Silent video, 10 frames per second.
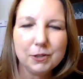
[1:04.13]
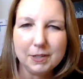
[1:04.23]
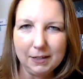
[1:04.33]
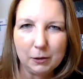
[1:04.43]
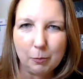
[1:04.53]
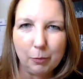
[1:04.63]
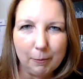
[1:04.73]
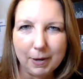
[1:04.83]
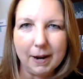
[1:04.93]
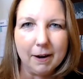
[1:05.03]
need to
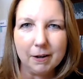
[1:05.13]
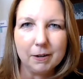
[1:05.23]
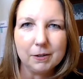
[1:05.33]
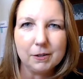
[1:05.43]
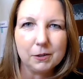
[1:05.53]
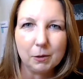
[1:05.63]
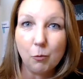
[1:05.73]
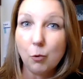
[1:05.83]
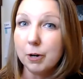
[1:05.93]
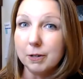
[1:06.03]
prepare some
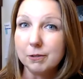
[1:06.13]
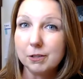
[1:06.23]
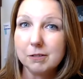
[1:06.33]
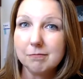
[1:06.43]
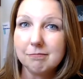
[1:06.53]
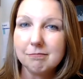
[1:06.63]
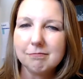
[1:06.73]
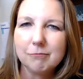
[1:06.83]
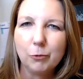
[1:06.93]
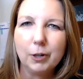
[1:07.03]
words.
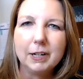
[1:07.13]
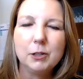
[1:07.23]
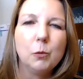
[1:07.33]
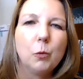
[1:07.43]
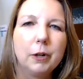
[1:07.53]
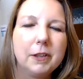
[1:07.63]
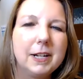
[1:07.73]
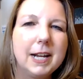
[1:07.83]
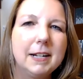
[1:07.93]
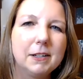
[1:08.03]
We're going to do word of the
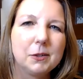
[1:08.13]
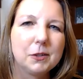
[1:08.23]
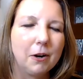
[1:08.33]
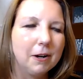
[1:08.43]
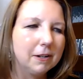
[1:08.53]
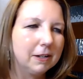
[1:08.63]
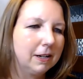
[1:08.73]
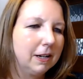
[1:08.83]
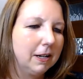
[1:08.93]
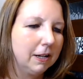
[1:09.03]
day to start.
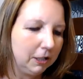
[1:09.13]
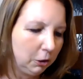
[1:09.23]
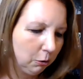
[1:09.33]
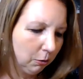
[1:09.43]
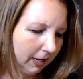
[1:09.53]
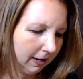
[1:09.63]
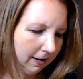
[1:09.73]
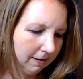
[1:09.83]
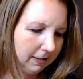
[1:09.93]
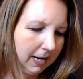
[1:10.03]
You
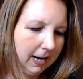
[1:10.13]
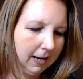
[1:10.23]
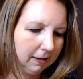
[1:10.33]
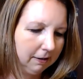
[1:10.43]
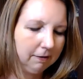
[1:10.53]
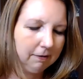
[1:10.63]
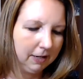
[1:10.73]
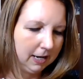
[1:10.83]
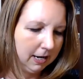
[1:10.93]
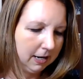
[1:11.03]
can take
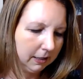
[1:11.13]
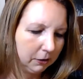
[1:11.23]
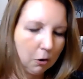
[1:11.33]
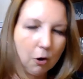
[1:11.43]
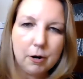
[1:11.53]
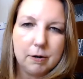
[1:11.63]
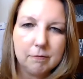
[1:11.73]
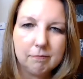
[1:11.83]
an index card